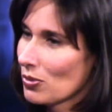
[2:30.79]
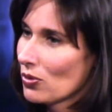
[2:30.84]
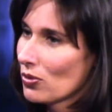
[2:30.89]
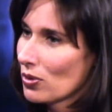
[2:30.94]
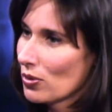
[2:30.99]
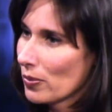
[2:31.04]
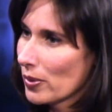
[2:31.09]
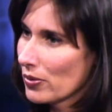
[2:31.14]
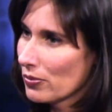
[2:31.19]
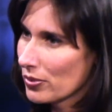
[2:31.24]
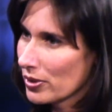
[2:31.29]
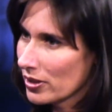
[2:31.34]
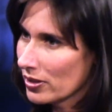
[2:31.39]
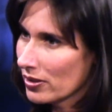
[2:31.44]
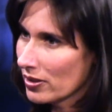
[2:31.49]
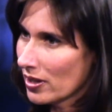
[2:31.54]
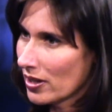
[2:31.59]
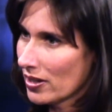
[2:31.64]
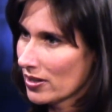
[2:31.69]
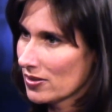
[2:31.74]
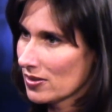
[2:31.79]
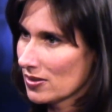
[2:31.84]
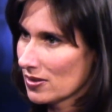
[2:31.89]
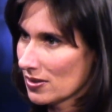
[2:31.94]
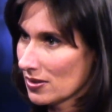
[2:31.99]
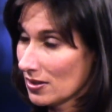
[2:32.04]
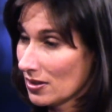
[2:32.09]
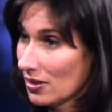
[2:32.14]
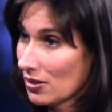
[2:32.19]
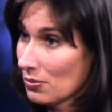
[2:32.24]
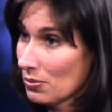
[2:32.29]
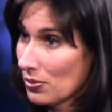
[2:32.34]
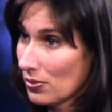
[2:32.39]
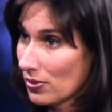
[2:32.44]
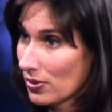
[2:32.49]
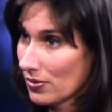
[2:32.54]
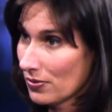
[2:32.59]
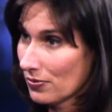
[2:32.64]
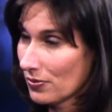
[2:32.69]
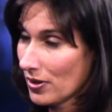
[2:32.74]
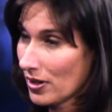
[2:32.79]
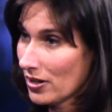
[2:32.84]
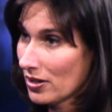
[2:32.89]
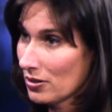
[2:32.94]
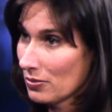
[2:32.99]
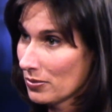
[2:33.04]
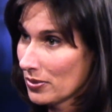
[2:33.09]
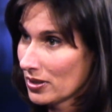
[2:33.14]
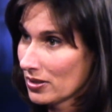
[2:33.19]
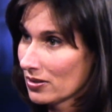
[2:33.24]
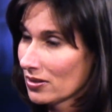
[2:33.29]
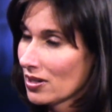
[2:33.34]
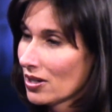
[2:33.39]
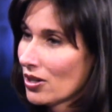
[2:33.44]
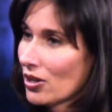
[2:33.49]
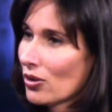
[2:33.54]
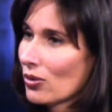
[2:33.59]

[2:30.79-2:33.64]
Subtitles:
but what we realize is in the airport environment,